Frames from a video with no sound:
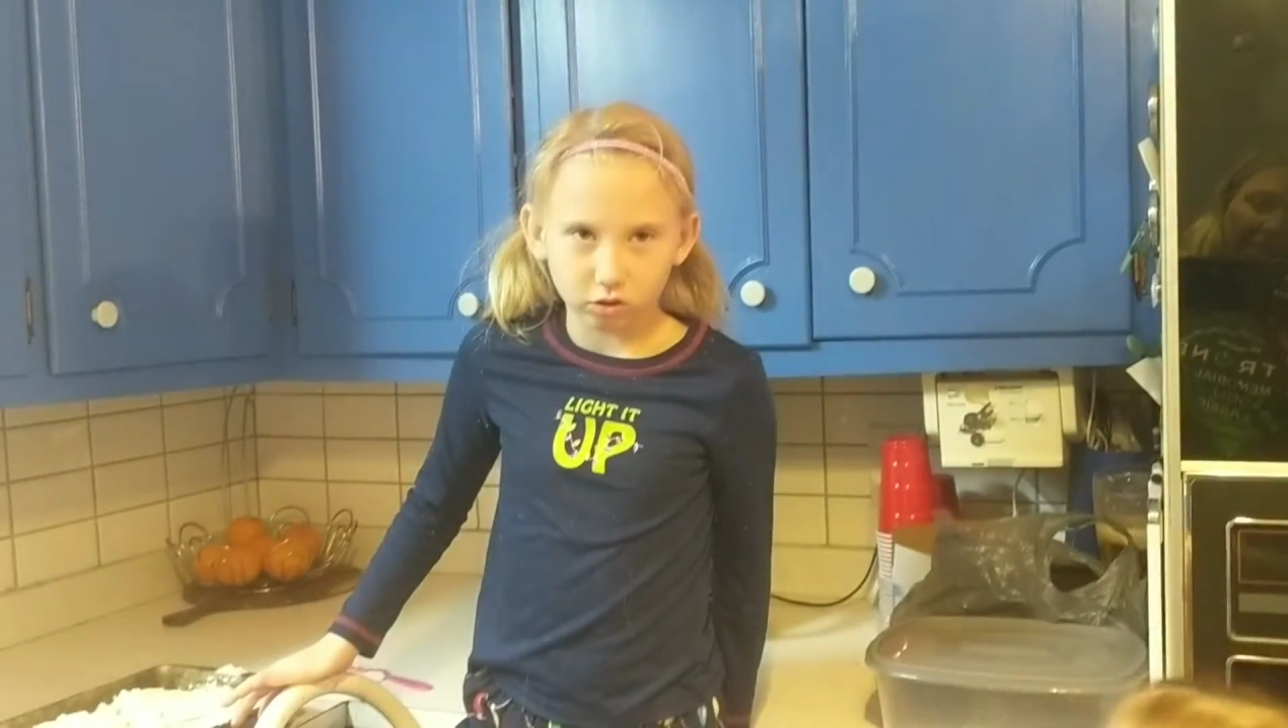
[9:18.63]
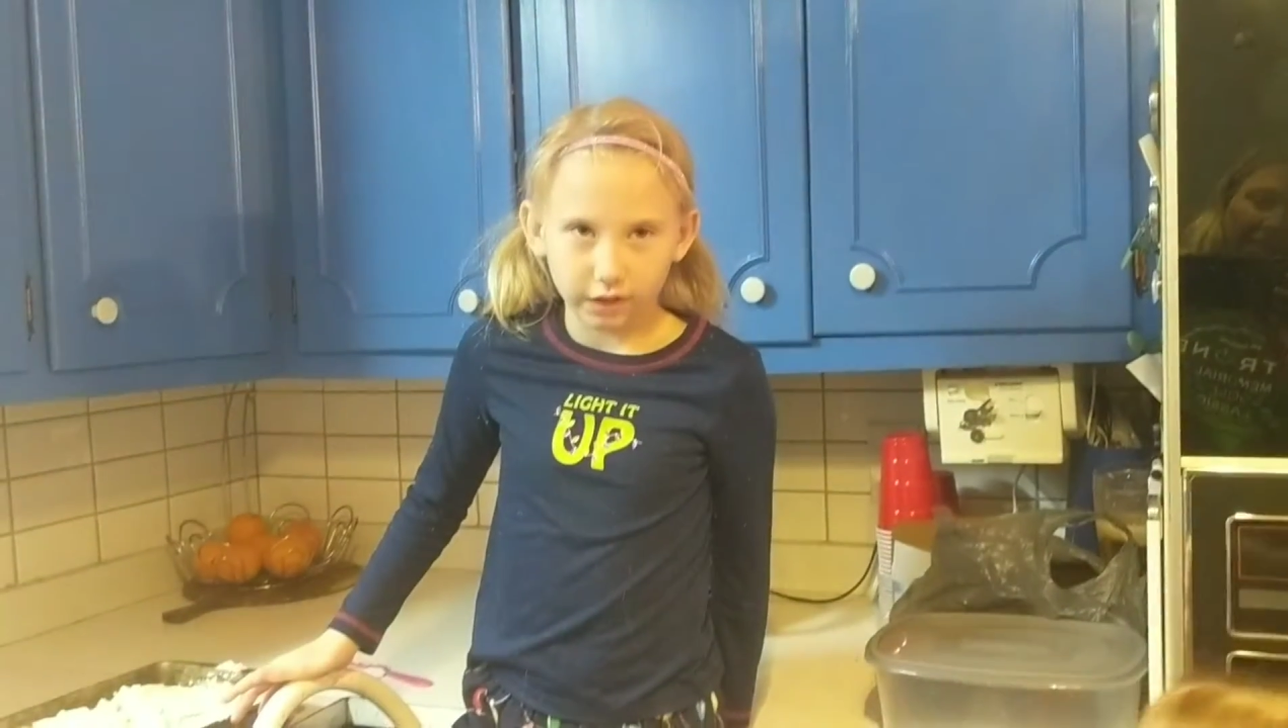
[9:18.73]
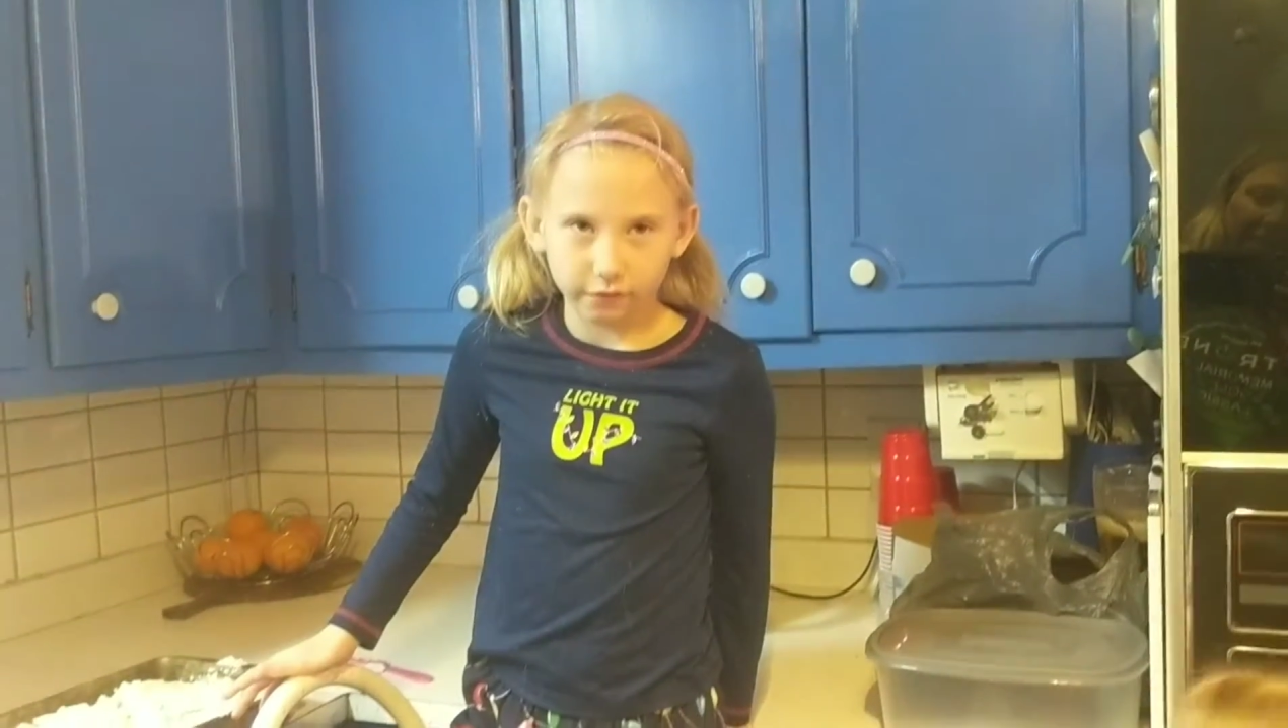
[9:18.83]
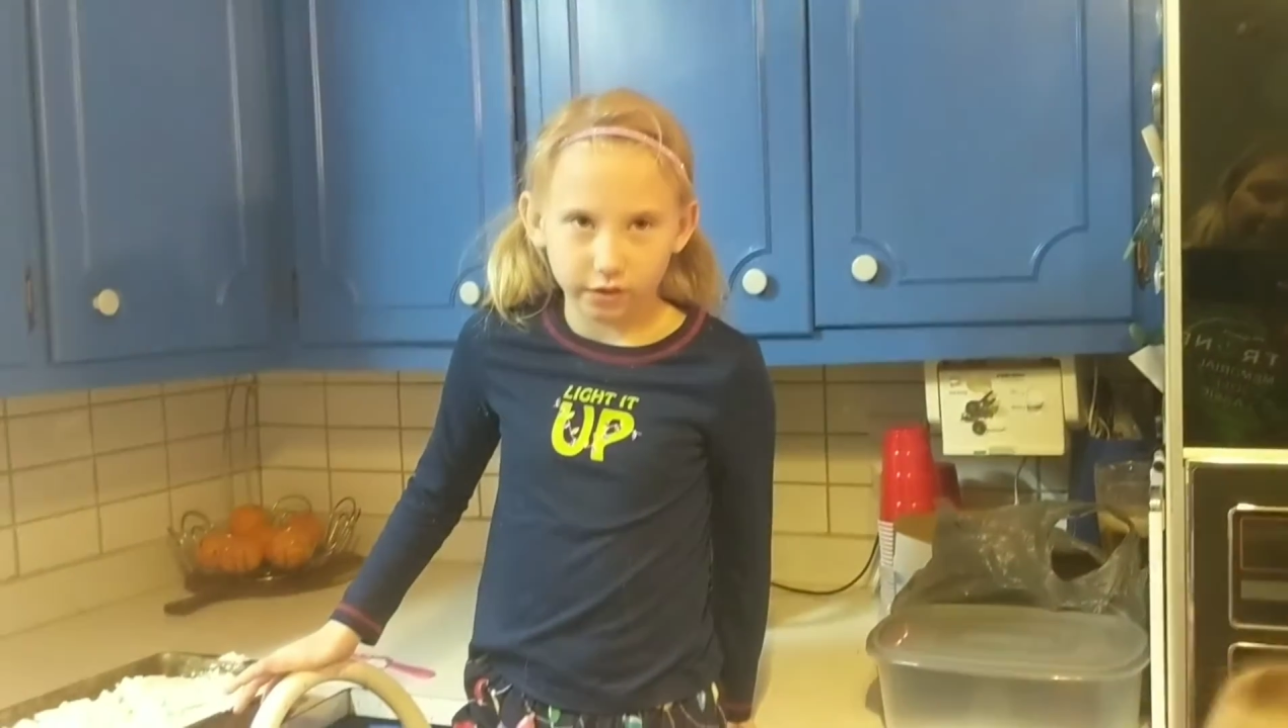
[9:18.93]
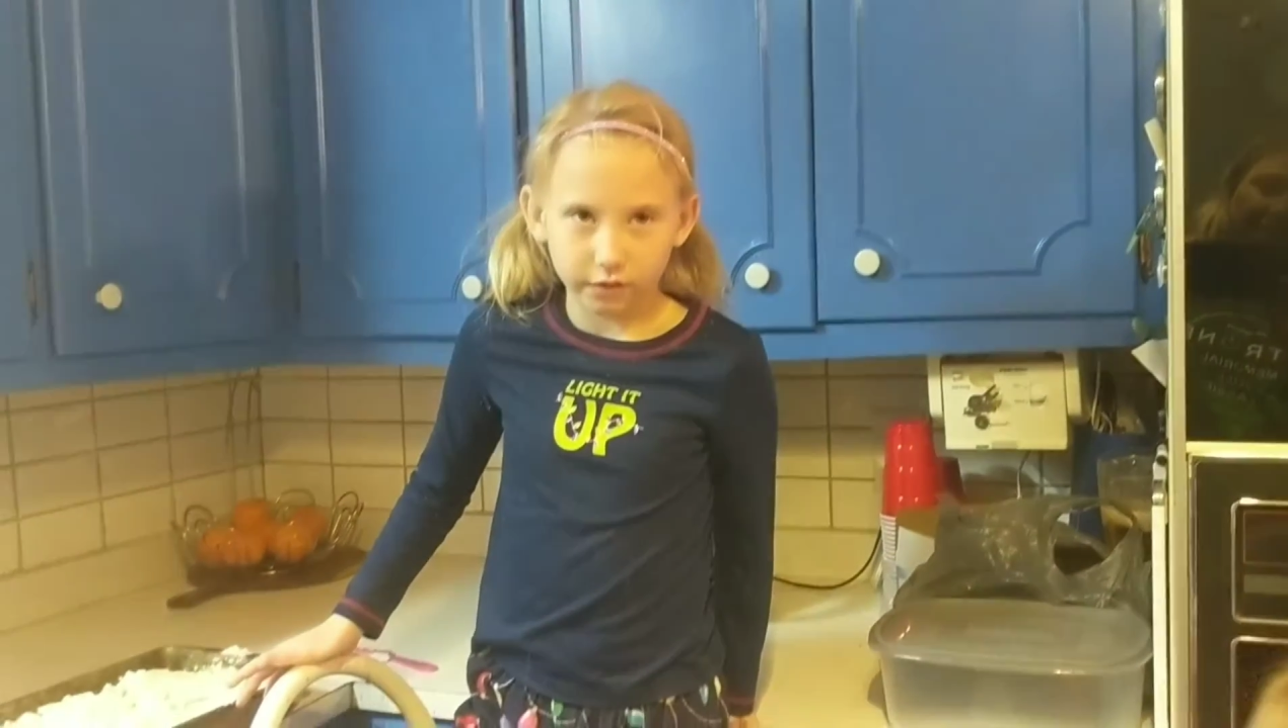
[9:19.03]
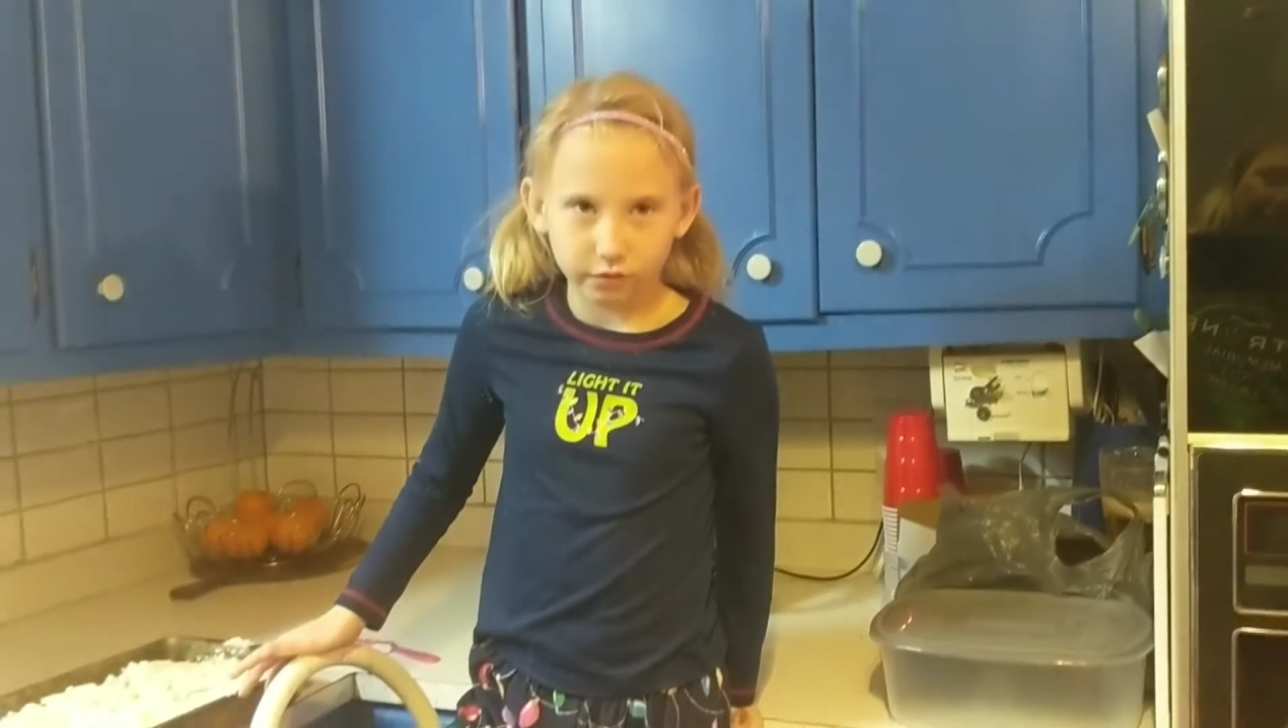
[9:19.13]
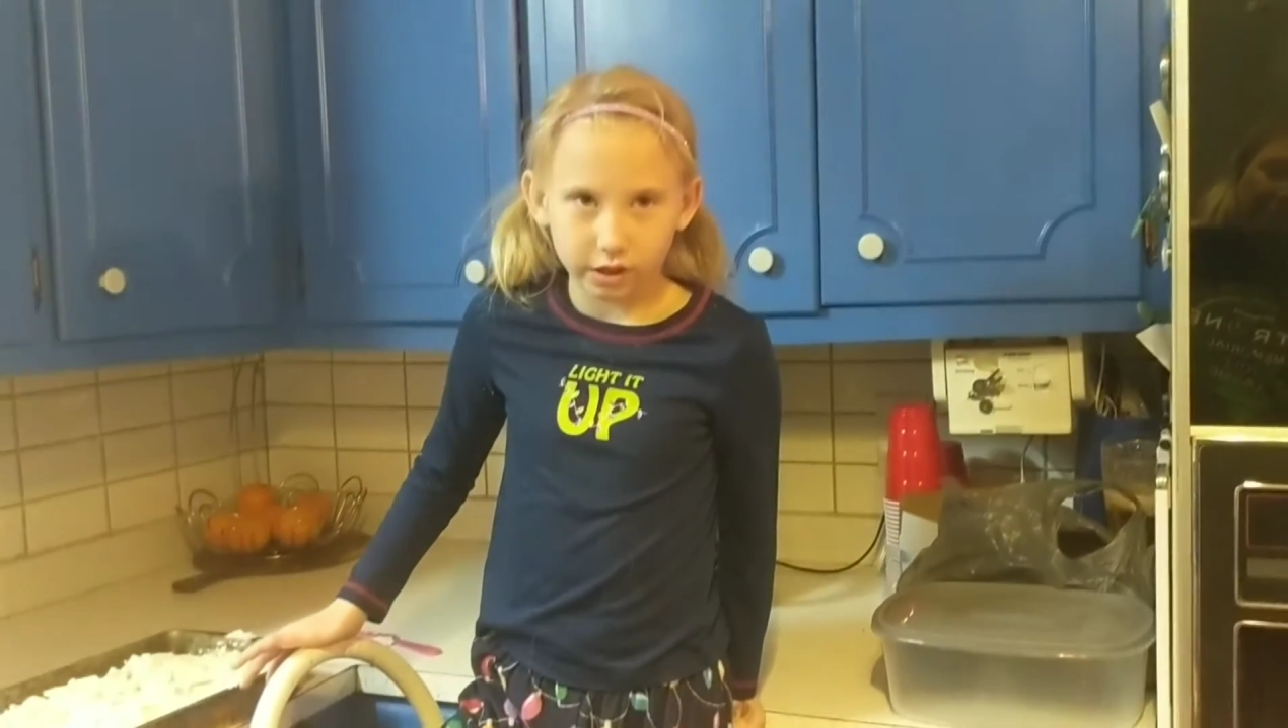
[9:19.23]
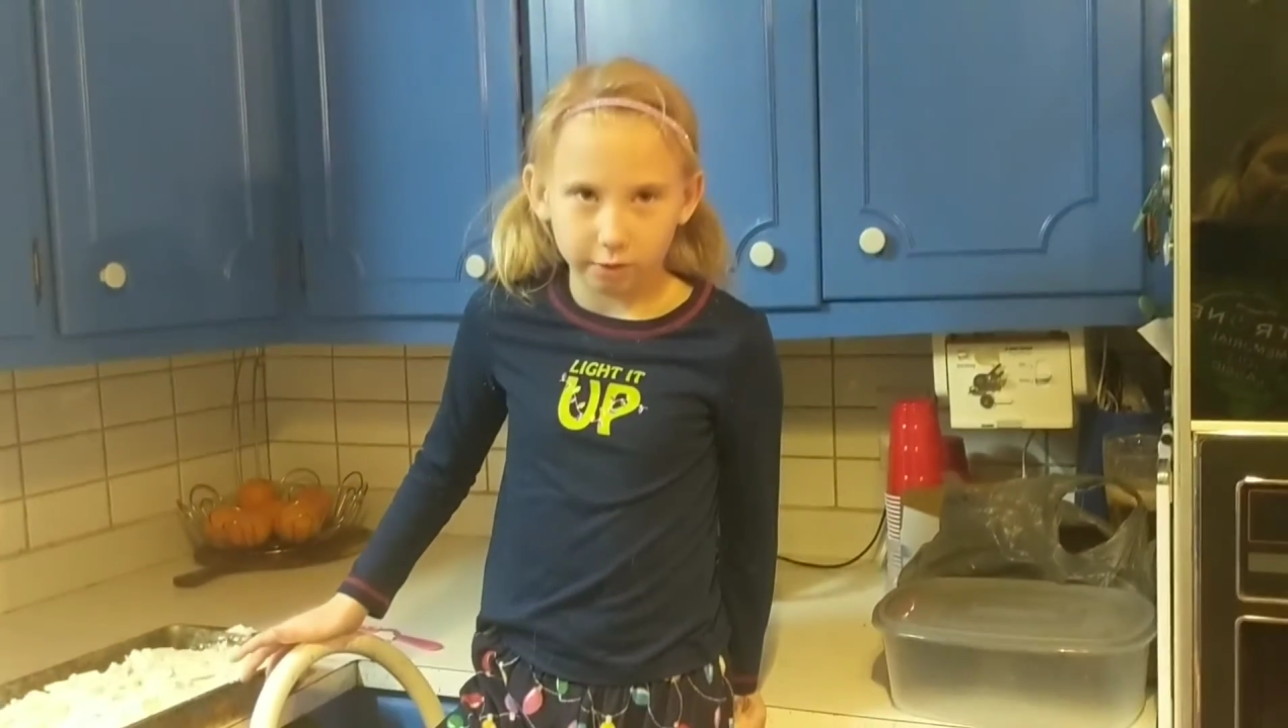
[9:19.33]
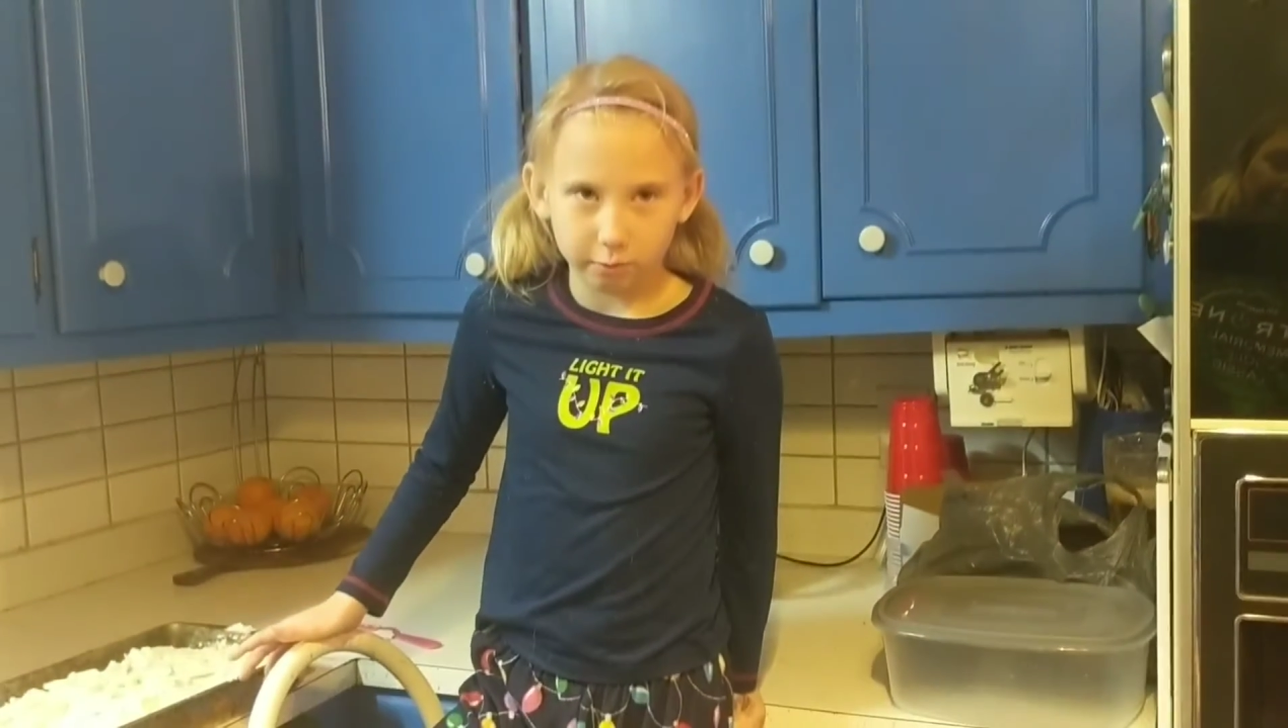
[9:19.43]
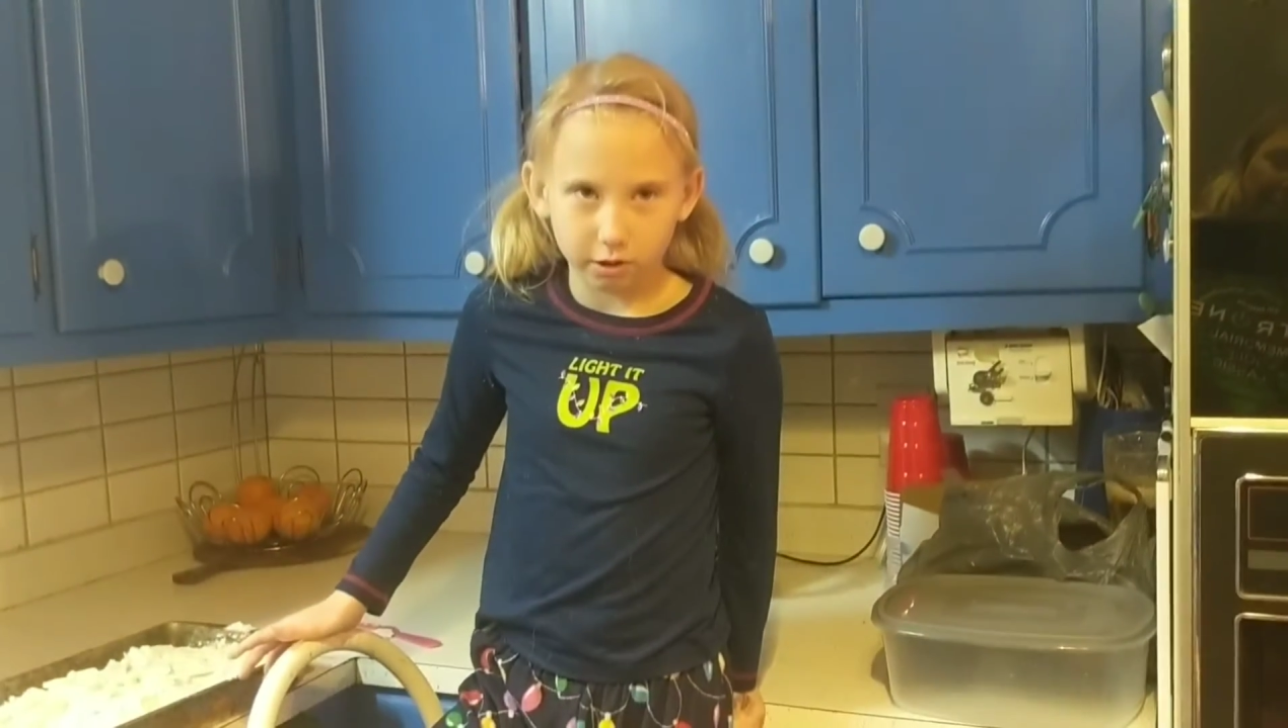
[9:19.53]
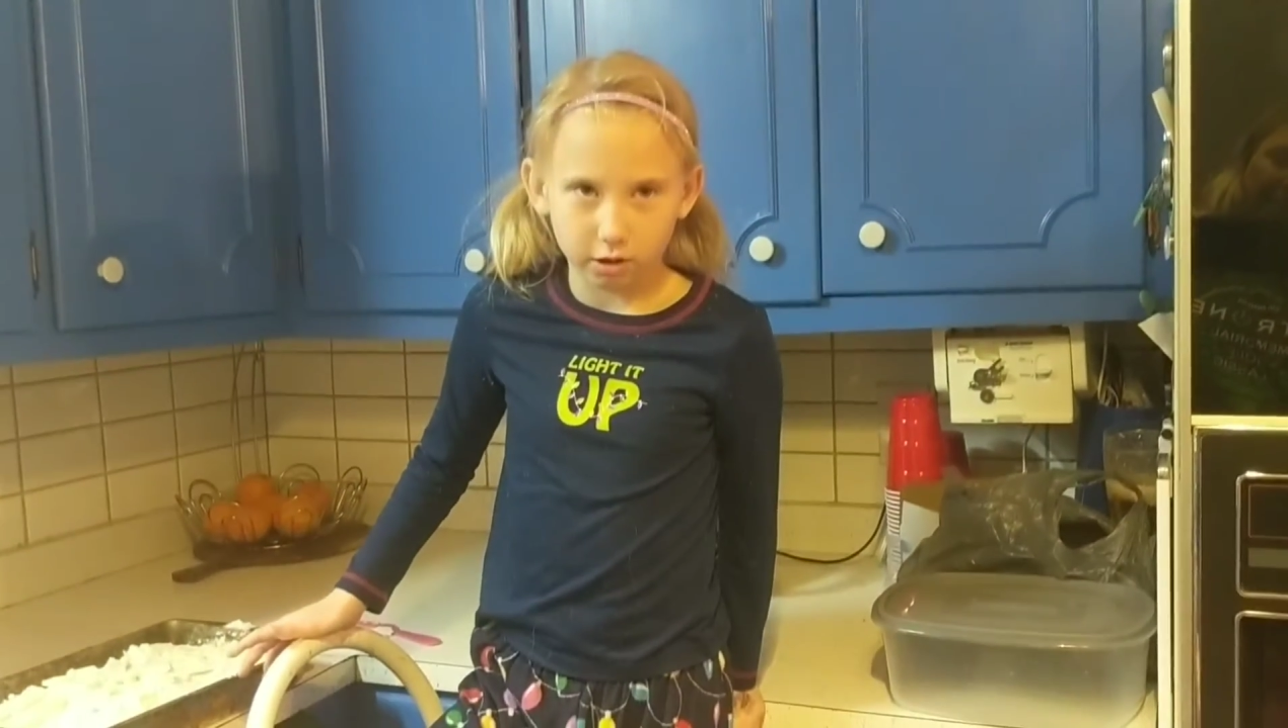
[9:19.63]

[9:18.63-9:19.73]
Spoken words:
only 15